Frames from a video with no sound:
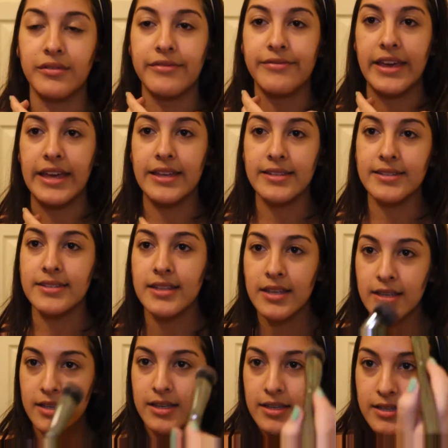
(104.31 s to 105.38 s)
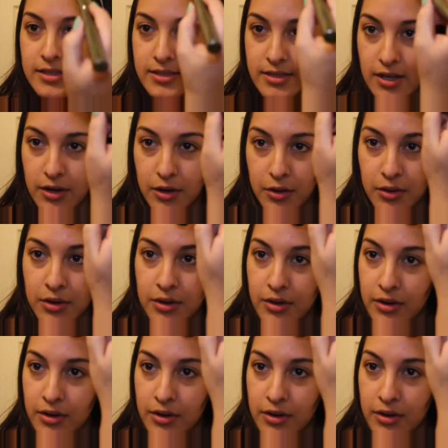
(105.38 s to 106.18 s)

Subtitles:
face, so